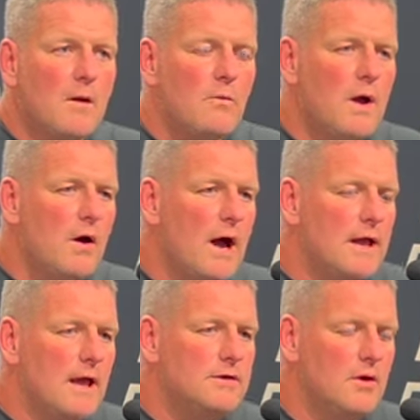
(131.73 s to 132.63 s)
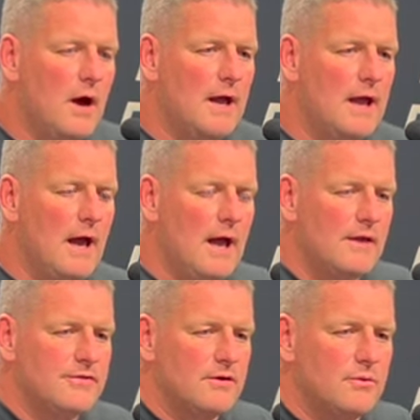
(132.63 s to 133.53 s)
Well, I you know I, I
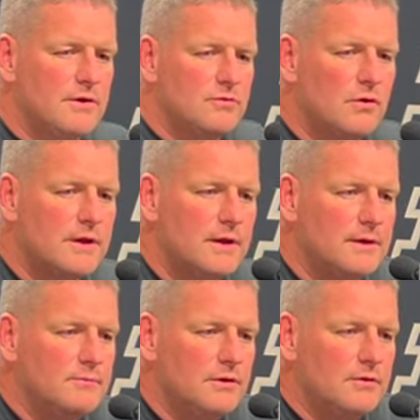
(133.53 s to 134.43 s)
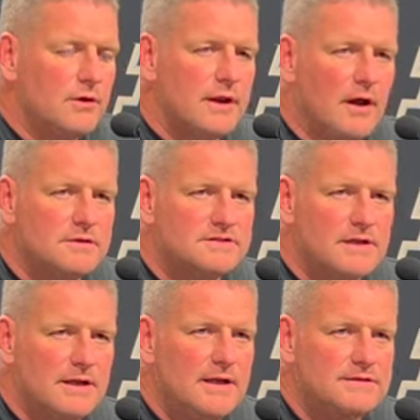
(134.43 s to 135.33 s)
think when you look at when you look at
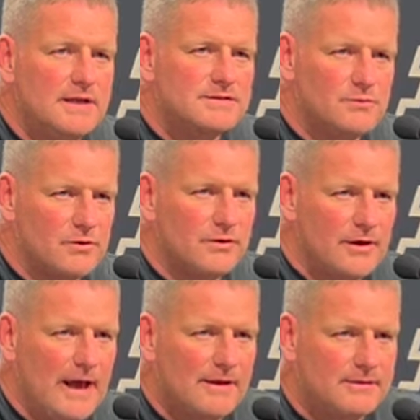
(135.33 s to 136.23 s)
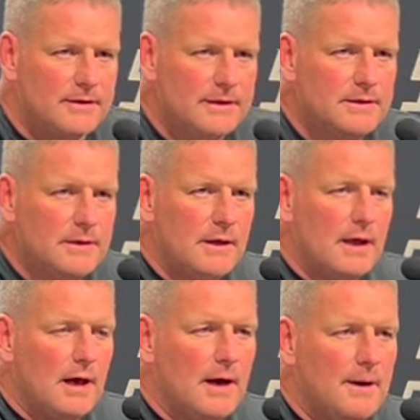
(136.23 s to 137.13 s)
Hudson, he, he's a really good athlete.
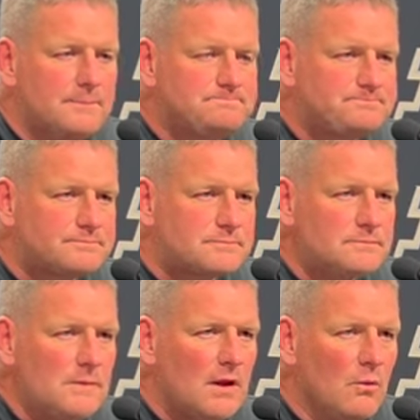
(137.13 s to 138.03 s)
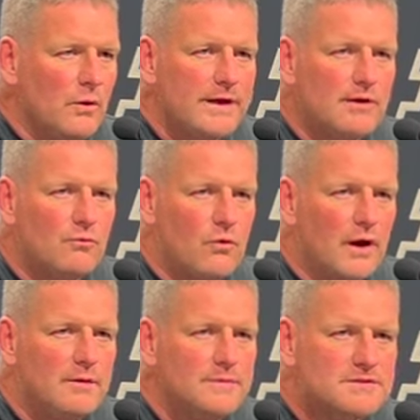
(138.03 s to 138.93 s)
Um, we didn't
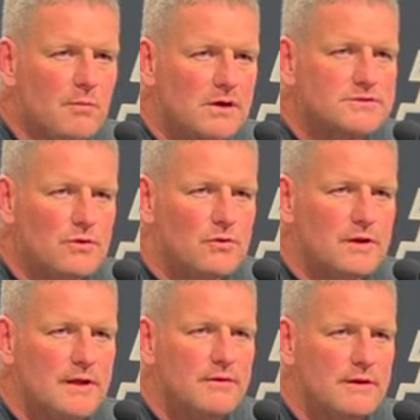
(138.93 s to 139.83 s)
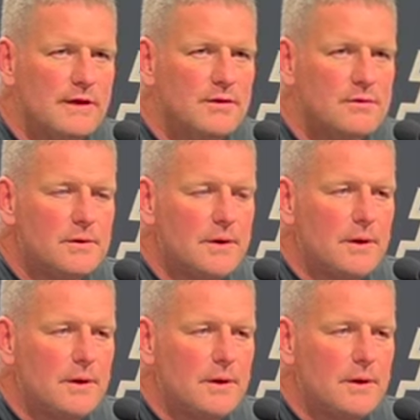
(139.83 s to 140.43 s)
run him as much early in the year.